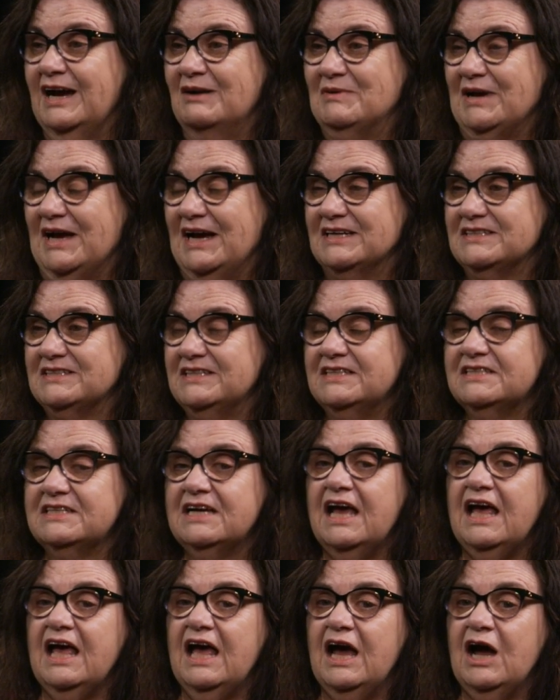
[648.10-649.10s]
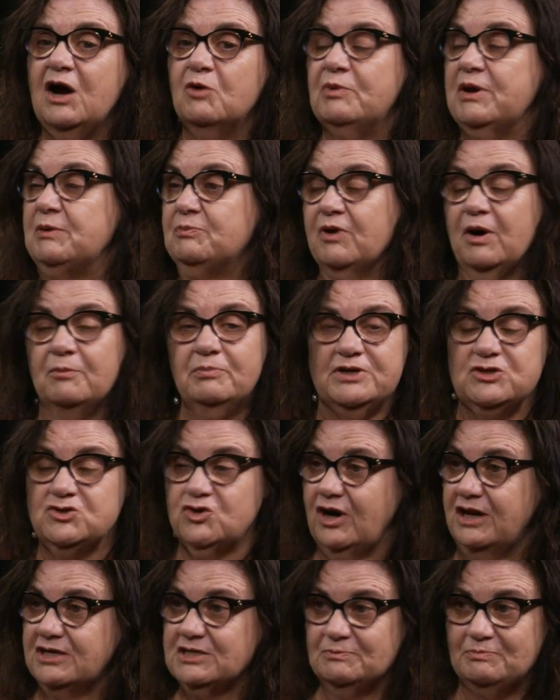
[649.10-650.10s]
about it, we probably
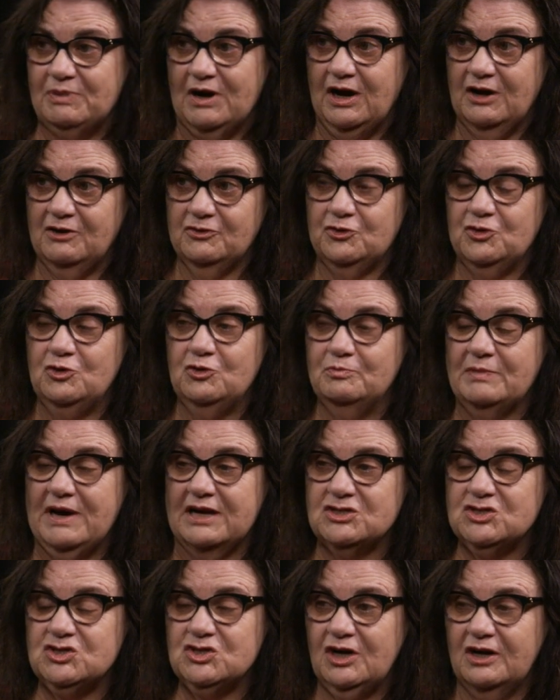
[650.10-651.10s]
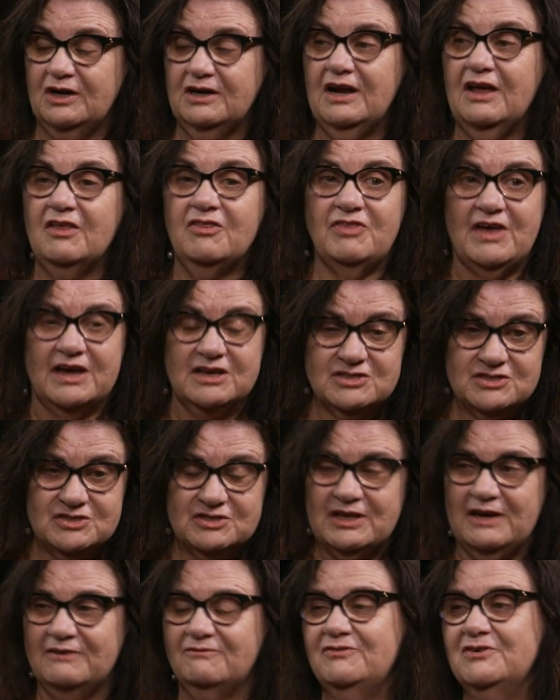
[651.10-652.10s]
tried to pile too much on. Thanks to
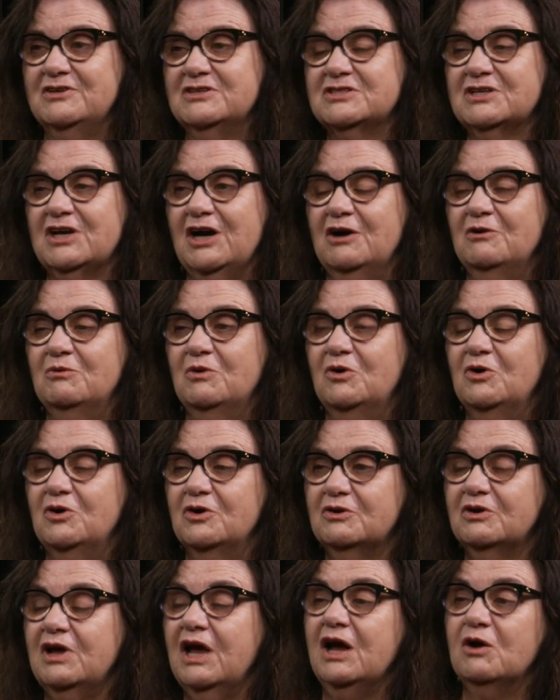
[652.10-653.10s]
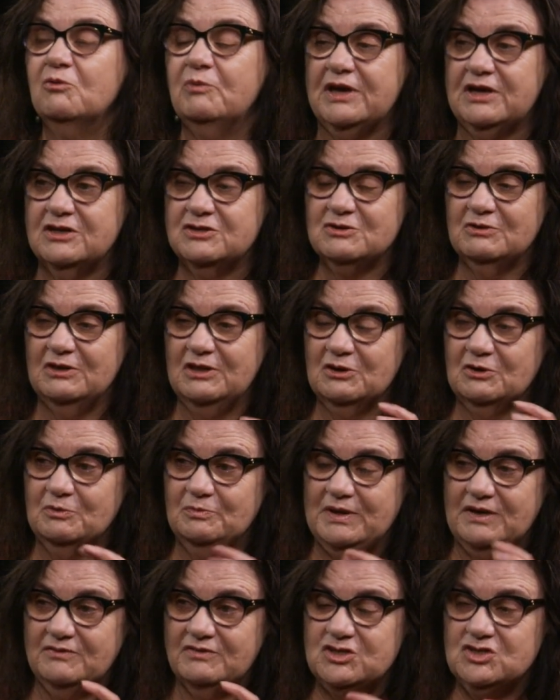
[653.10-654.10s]
that first cohort, we can do a little
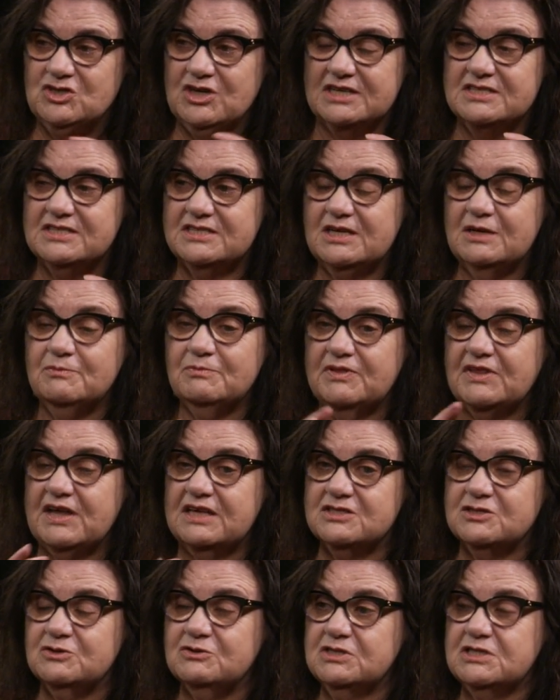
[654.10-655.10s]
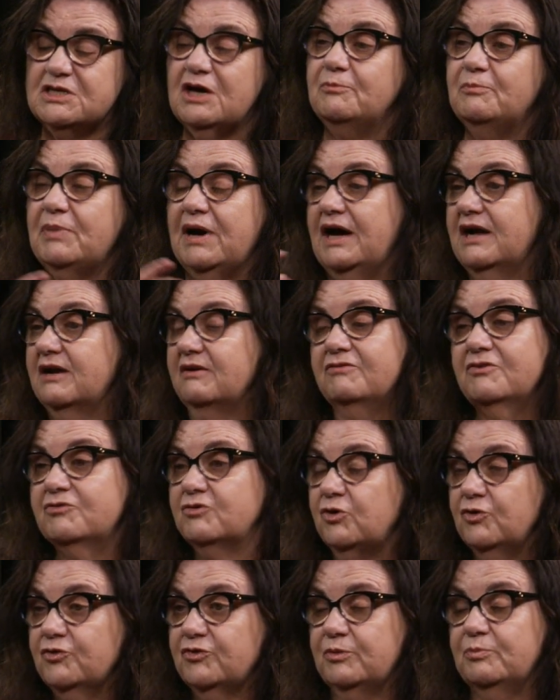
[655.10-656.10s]
bit of adjusting, but that's also part of
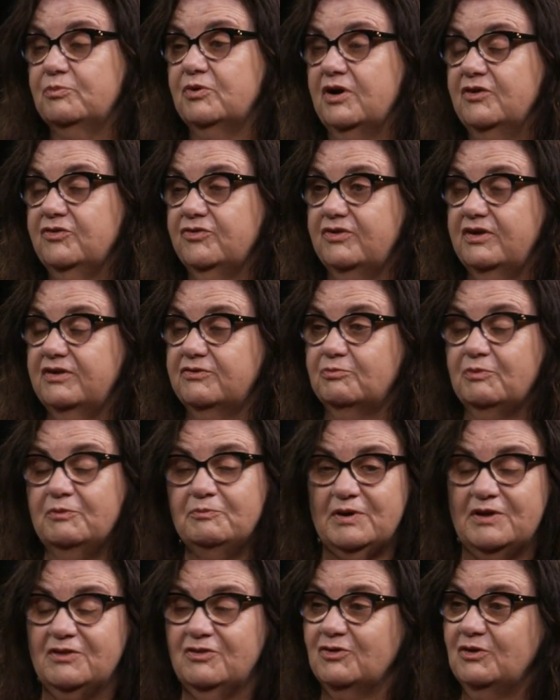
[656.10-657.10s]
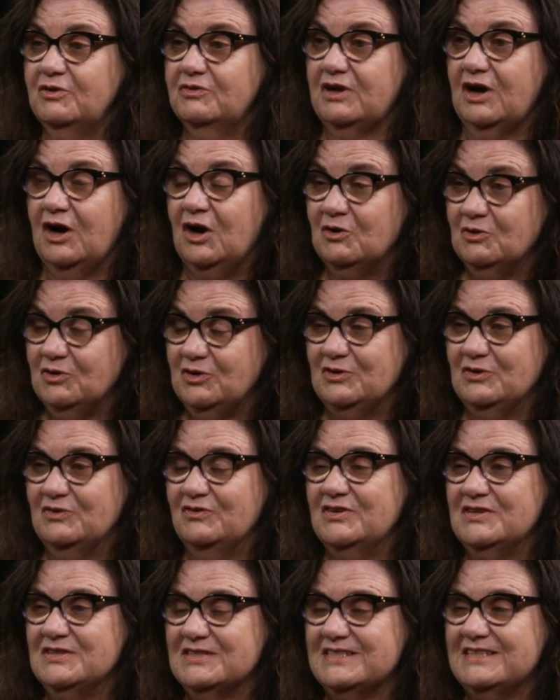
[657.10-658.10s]
course, the process we've been through in the whole
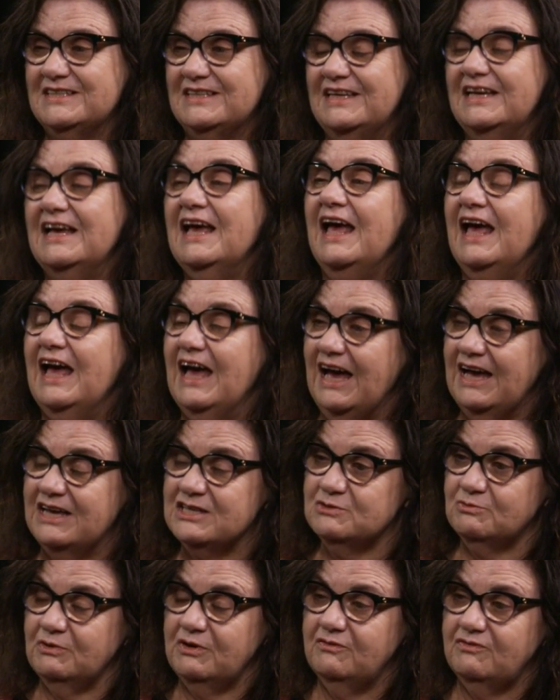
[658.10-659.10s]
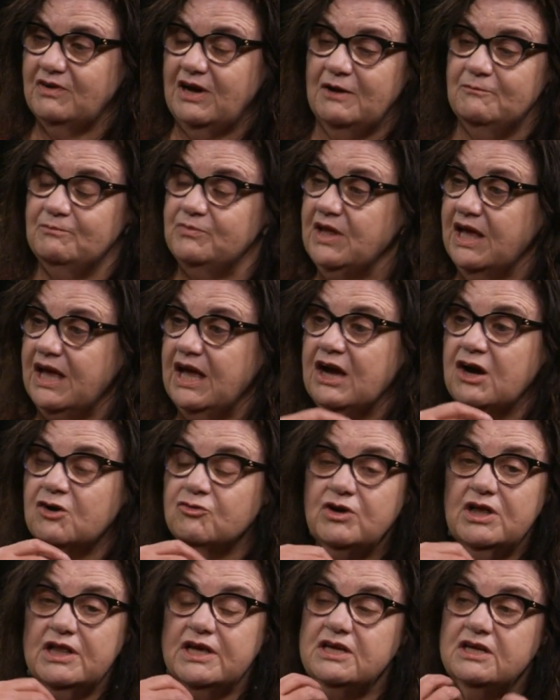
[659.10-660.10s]
university as we've
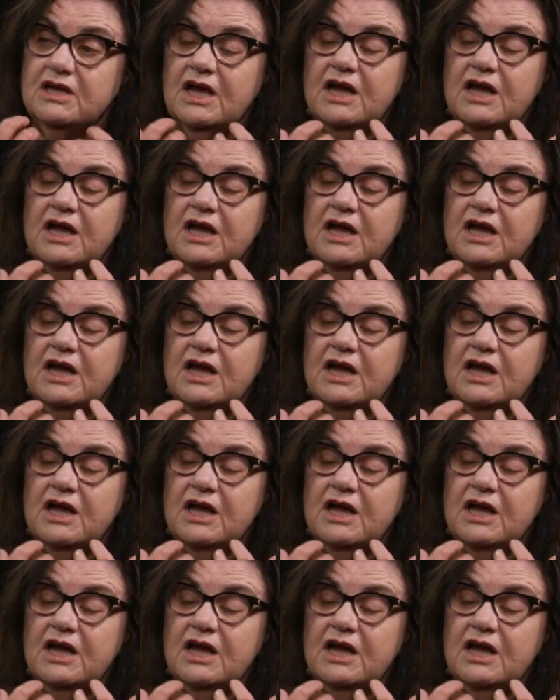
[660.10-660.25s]
really